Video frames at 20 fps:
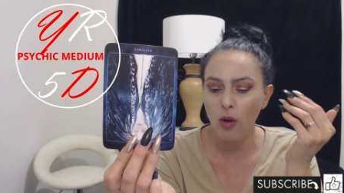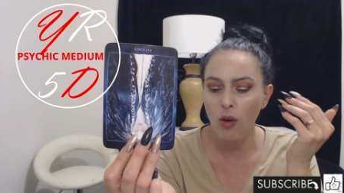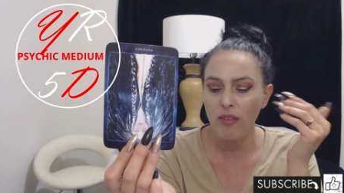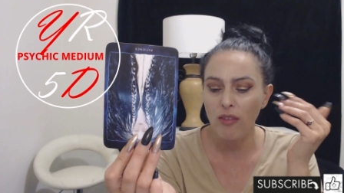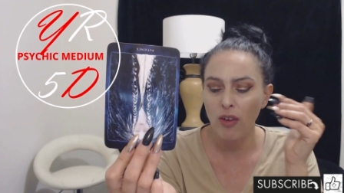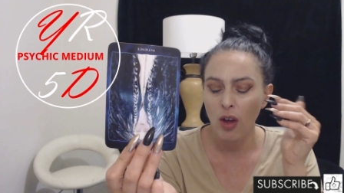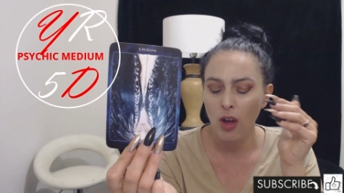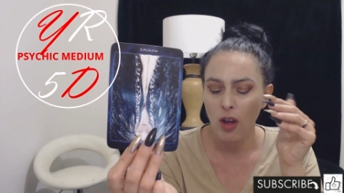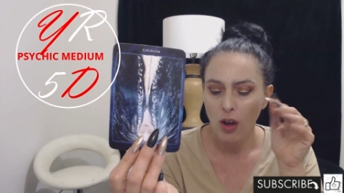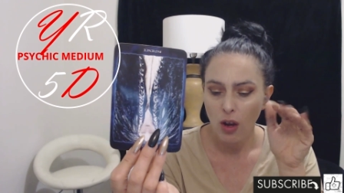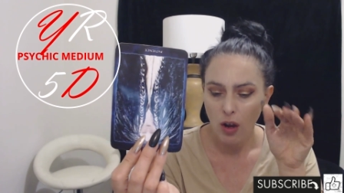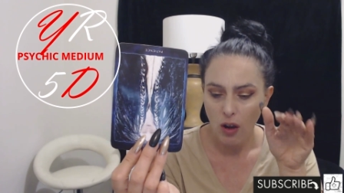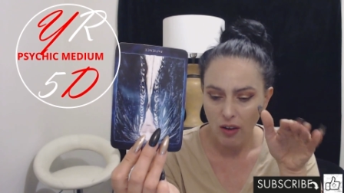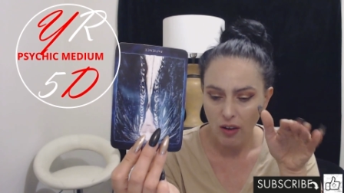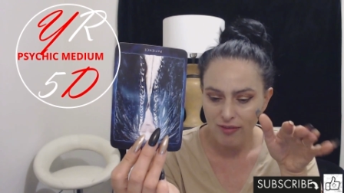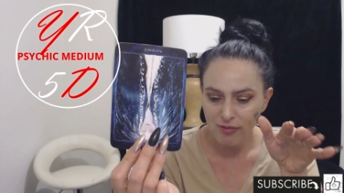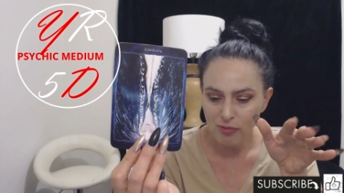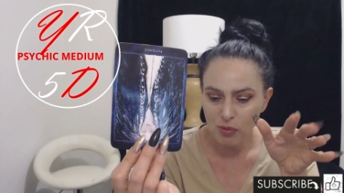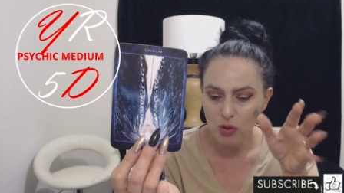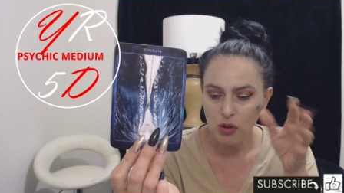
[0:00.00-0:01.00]
I've,
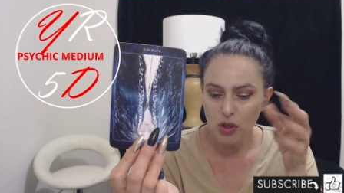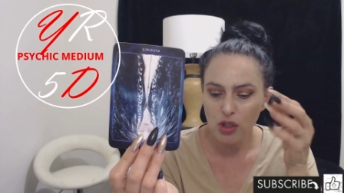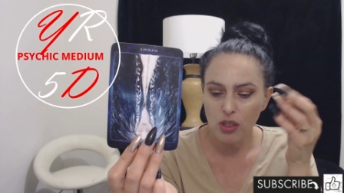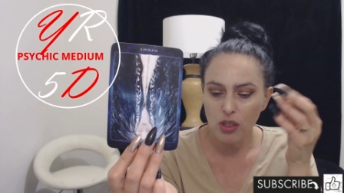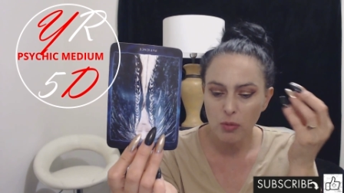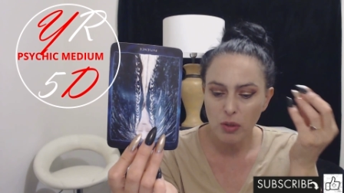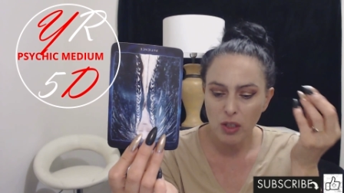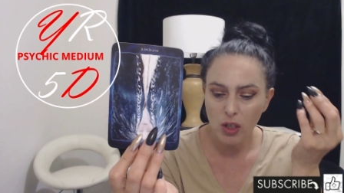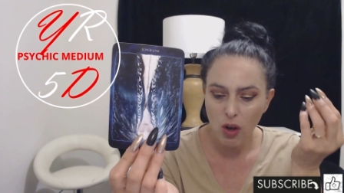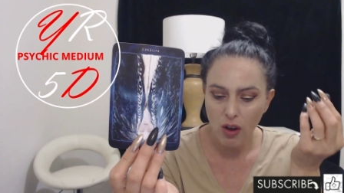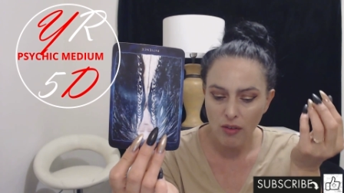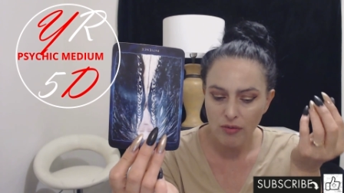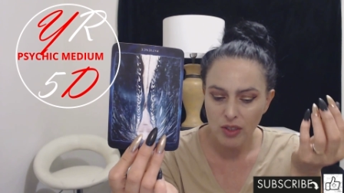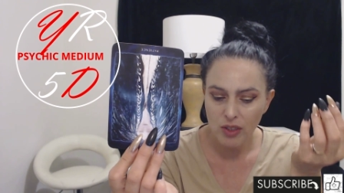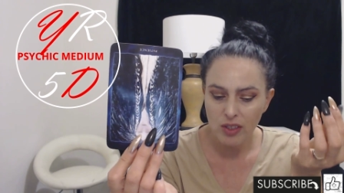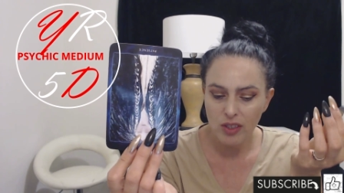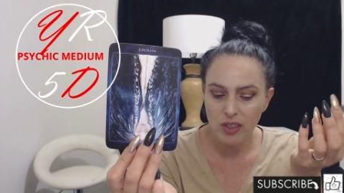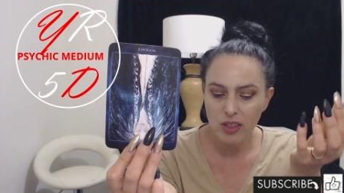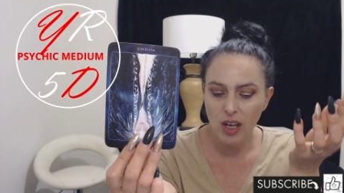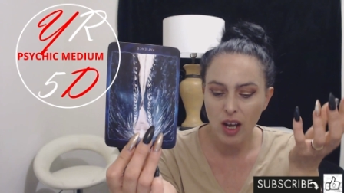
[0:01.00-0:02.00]
I've pushed a bit, I've
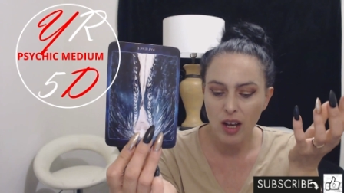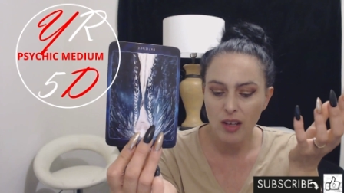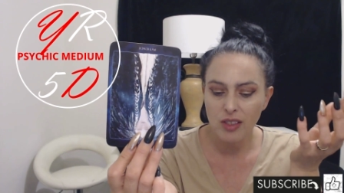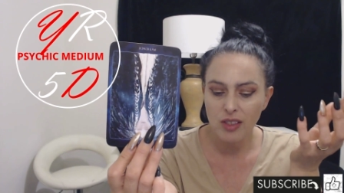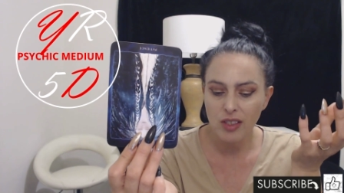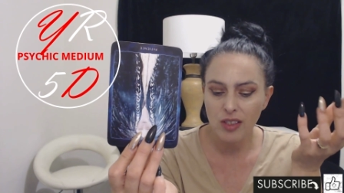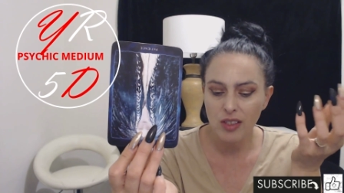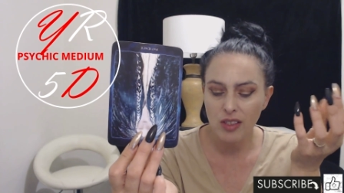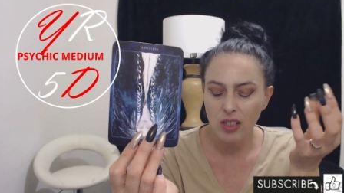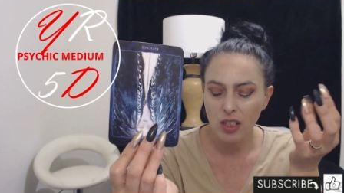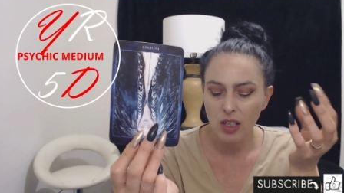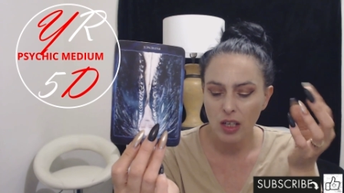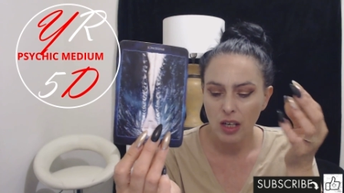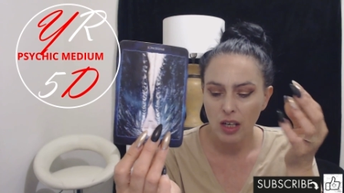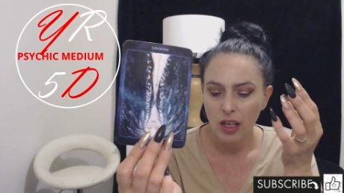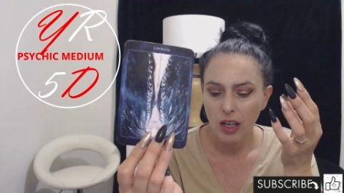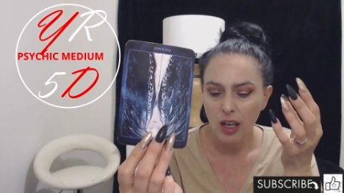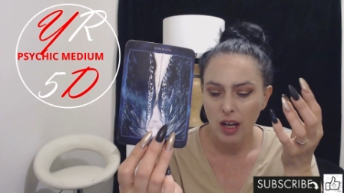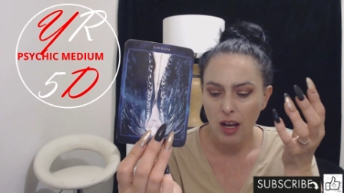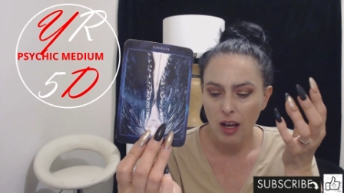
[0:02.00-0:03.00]
discussed,
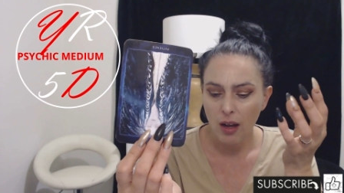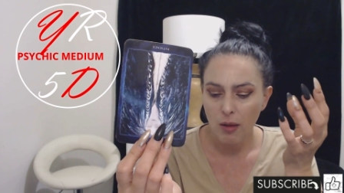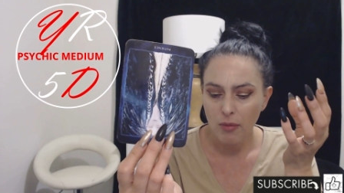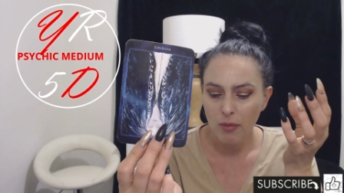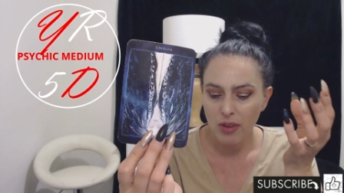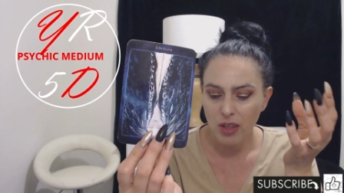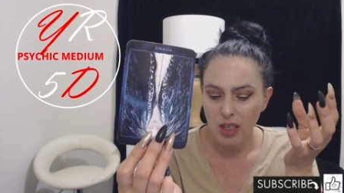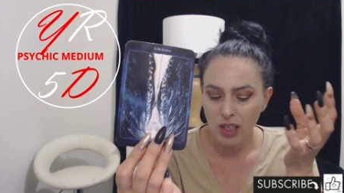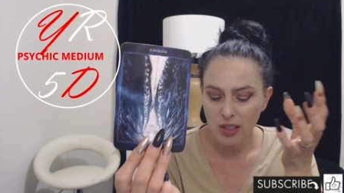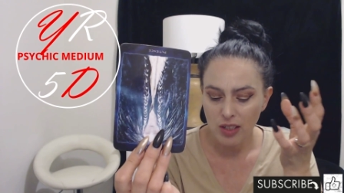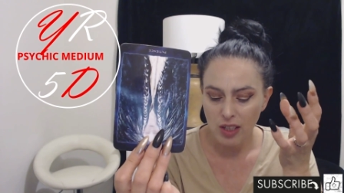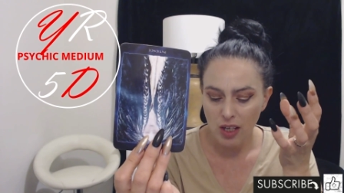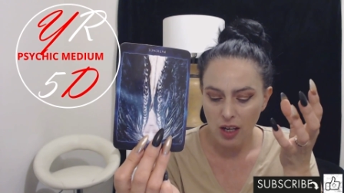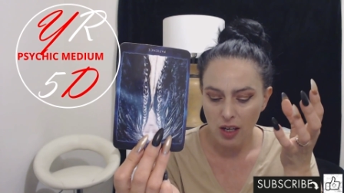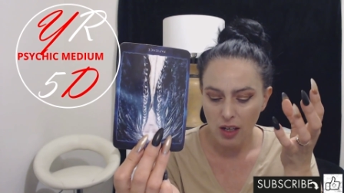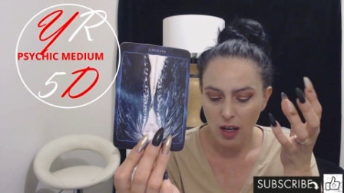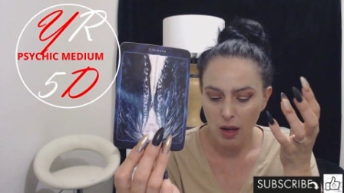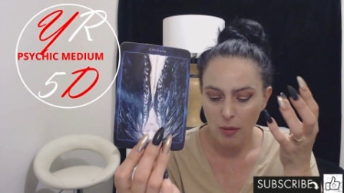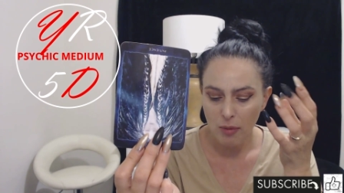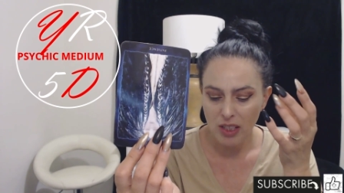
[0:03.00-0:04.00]
um, things
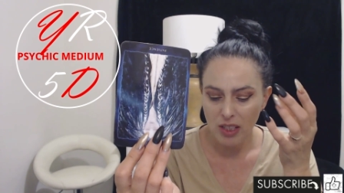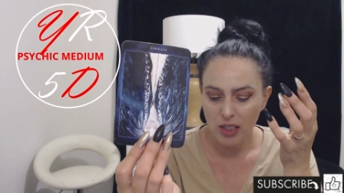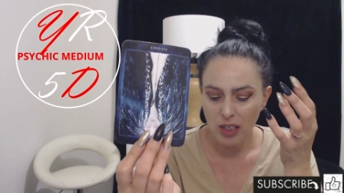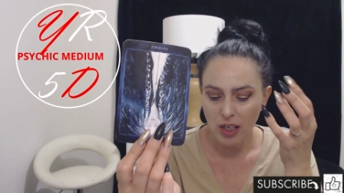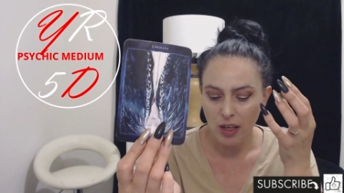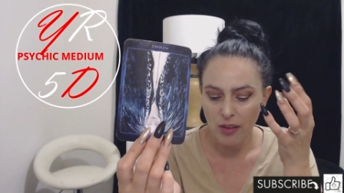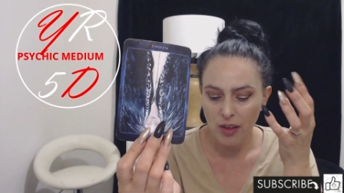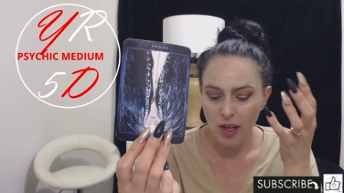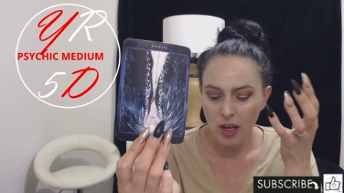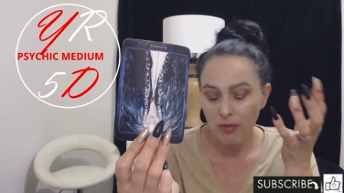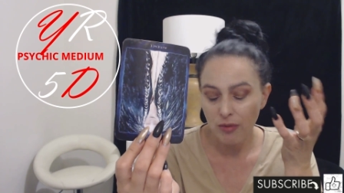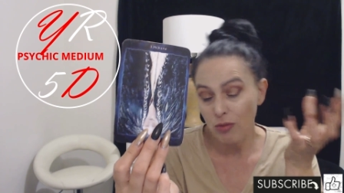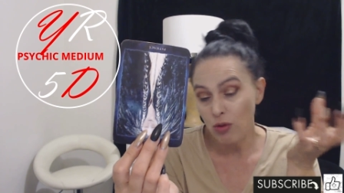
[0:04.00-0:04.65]
aren't coming together.